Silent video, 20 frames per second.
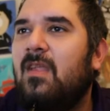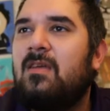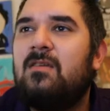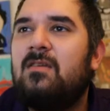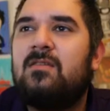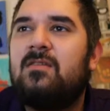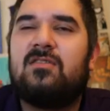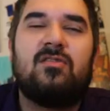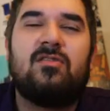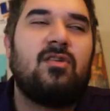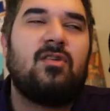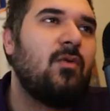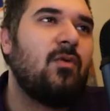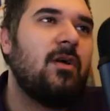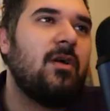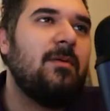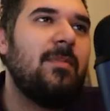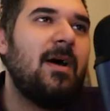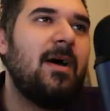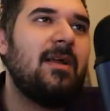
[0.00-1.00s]
So don't
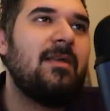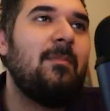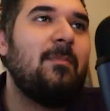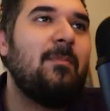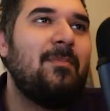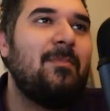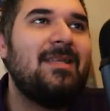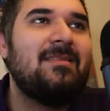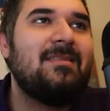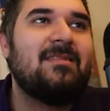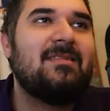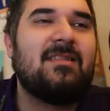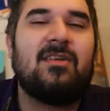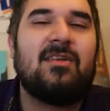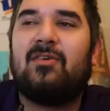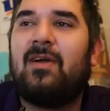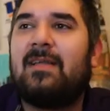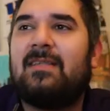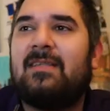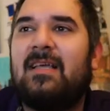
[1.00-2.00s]
worry about it. B is the
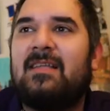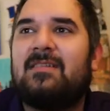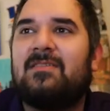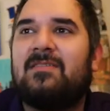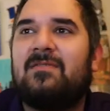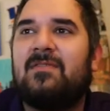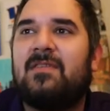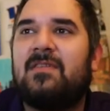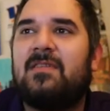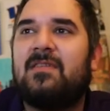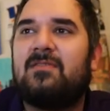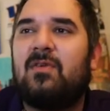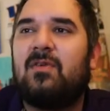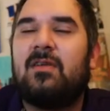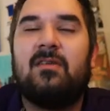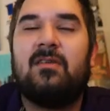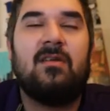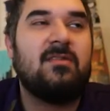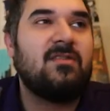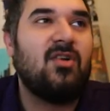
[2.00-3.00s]
correct answer for this
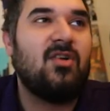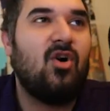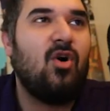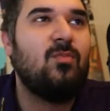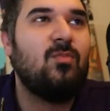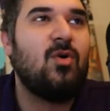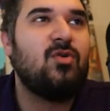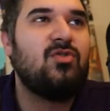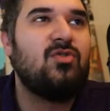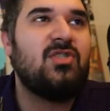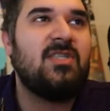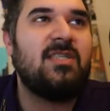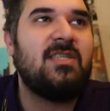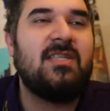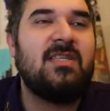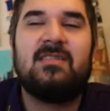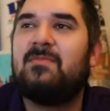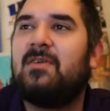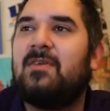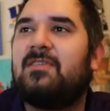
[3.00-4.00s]
one. It's a
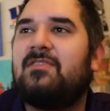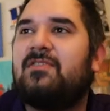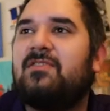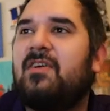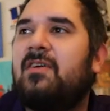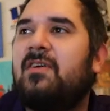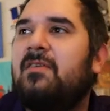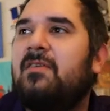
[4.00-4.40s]
homogeneous mixture.